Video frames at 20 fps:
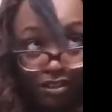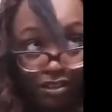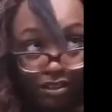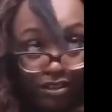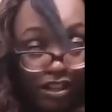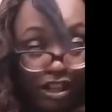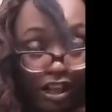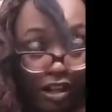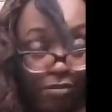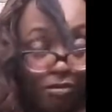
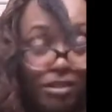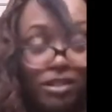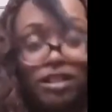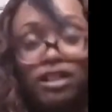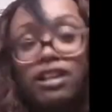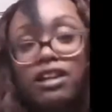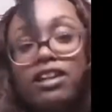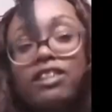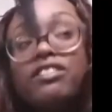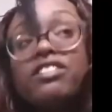Tops to
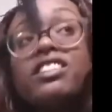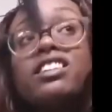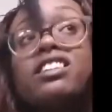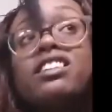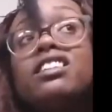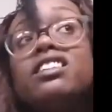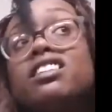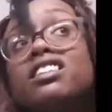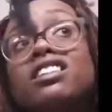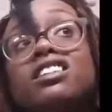
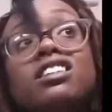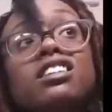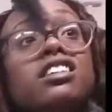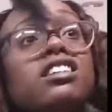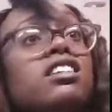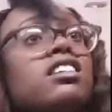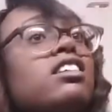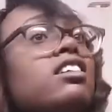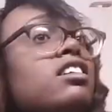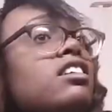
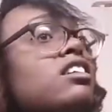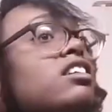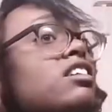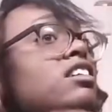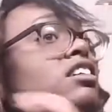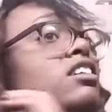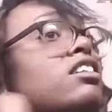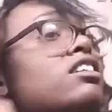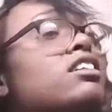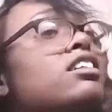everything.
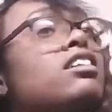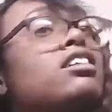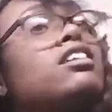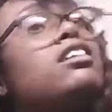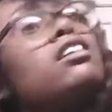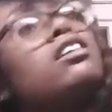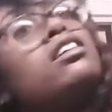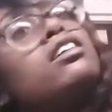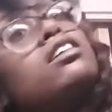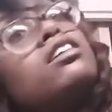
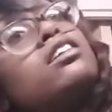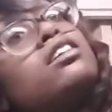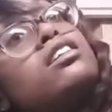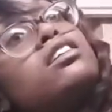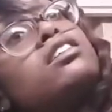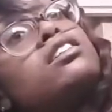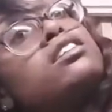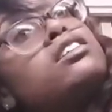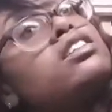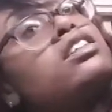
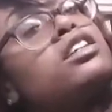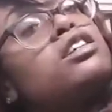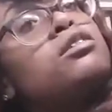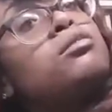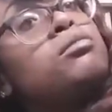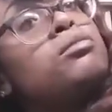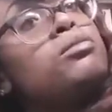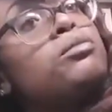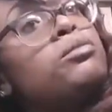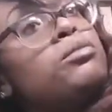Just
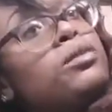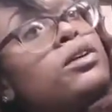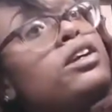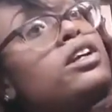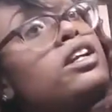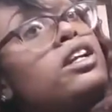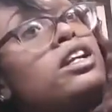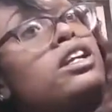keep working